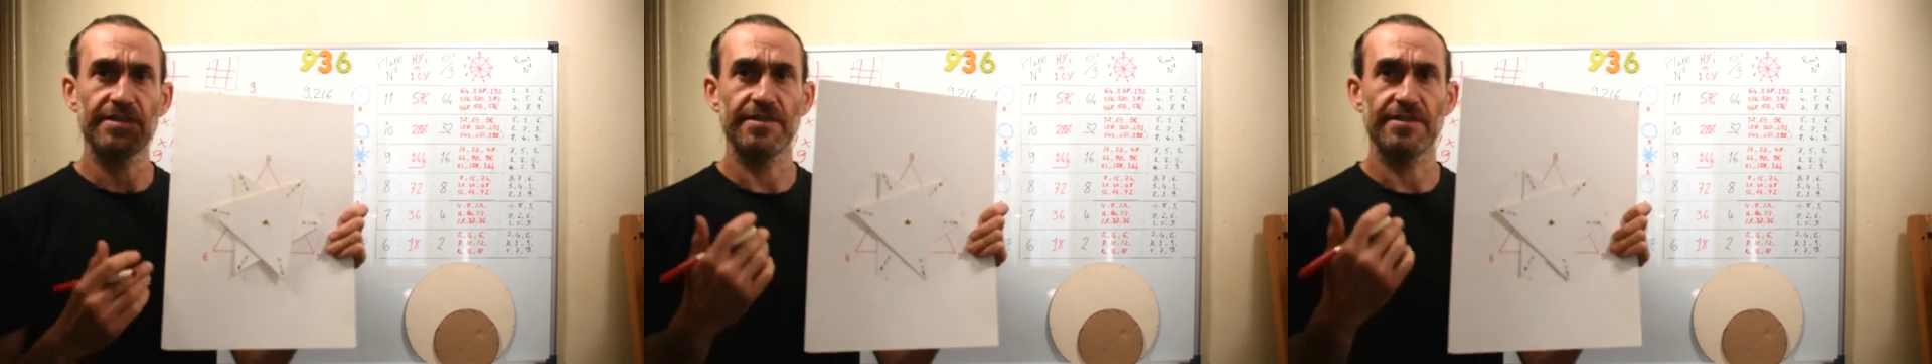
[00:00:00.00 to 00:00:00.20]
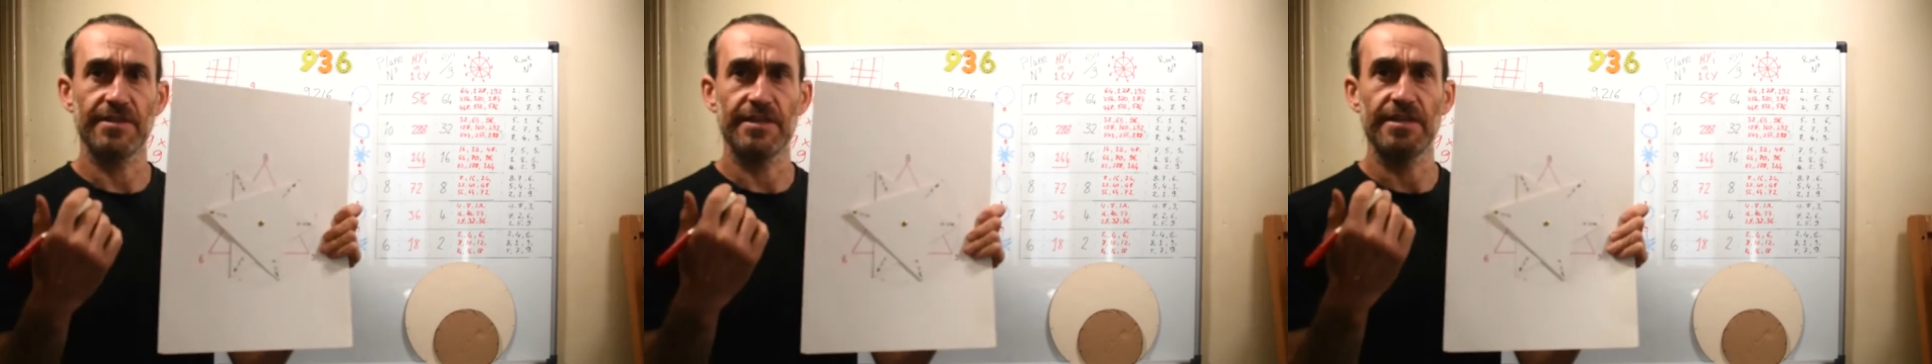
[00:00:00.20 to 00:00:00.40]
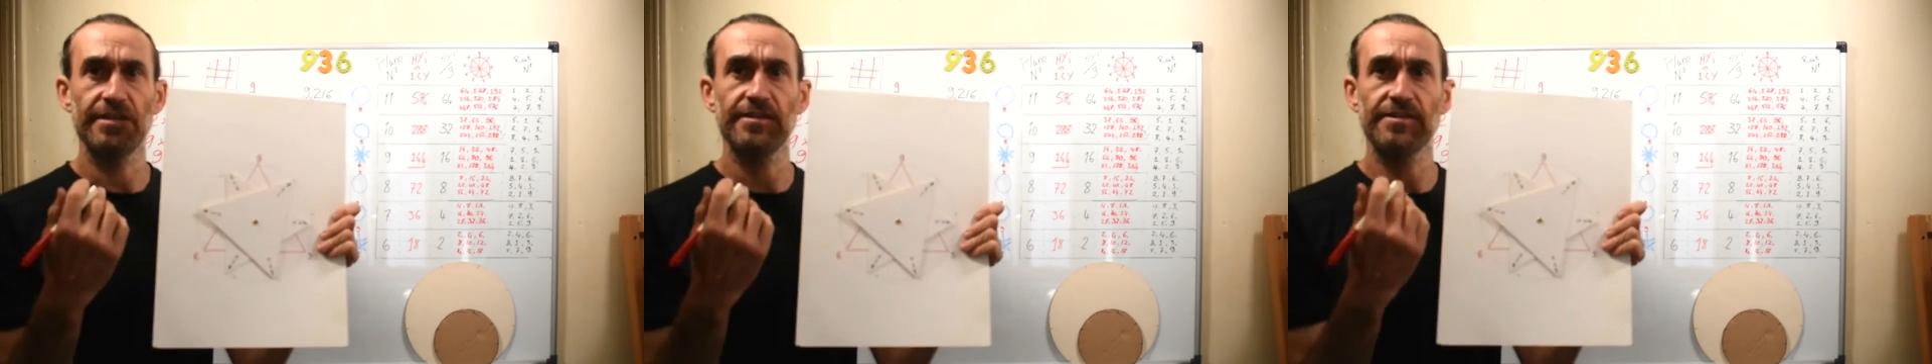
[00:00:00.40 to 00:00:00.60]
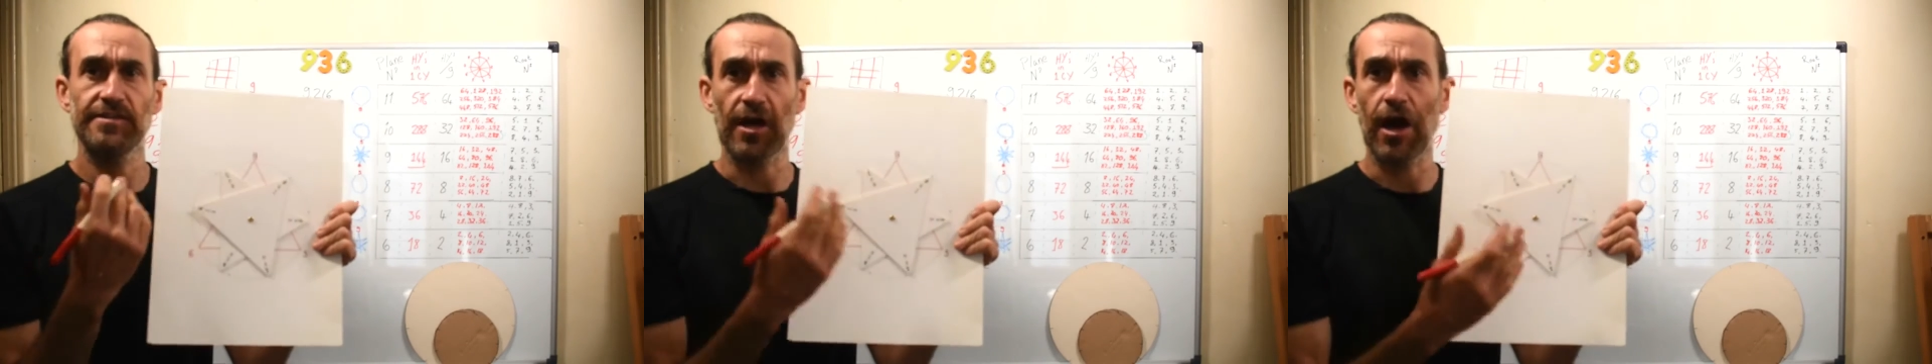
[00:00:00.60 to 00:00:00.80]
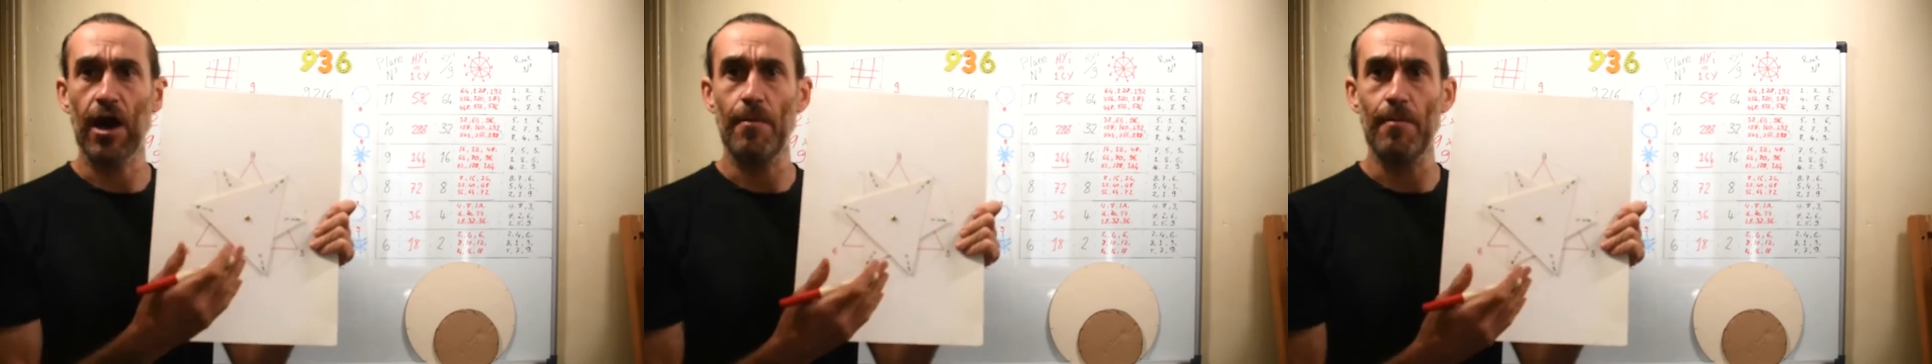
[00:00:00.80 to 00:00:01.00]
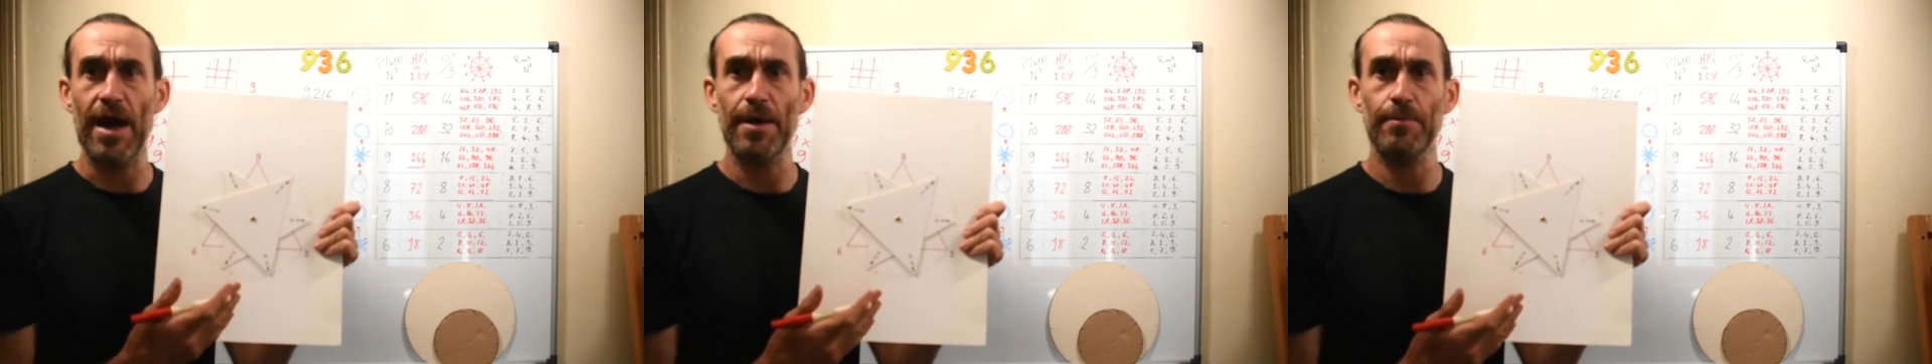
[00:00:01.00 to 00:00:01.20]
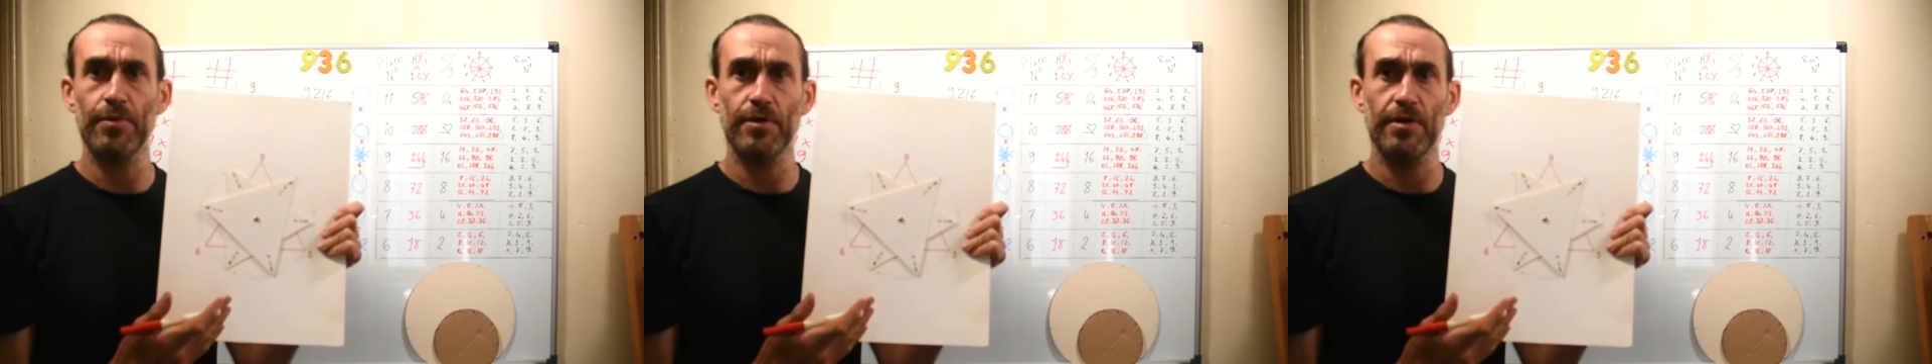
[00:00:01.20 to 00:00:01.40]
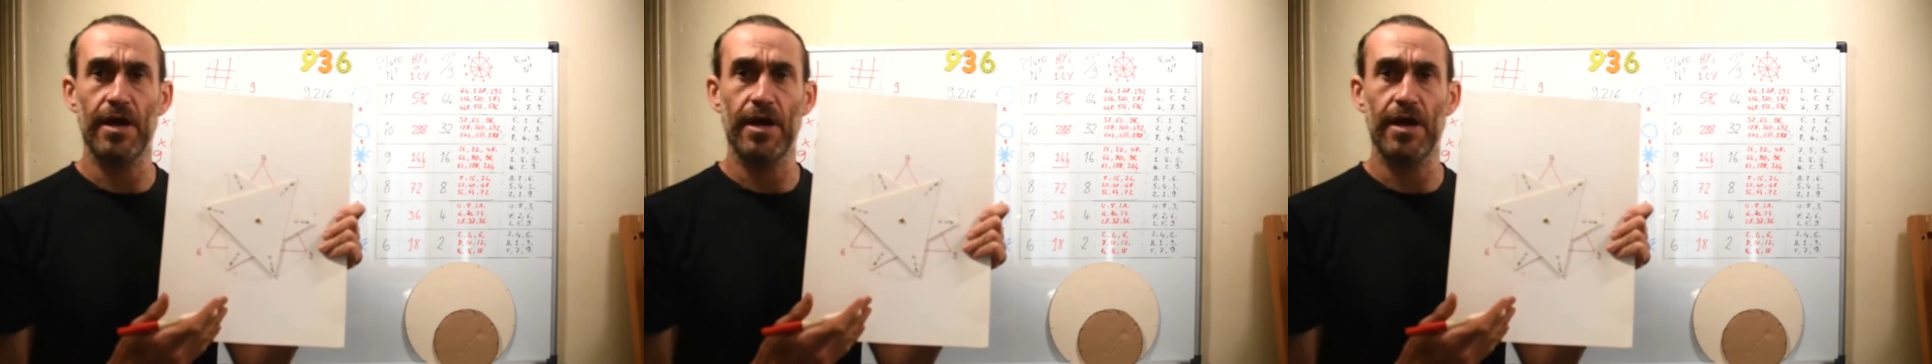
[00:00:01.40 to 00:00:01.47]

is the star map,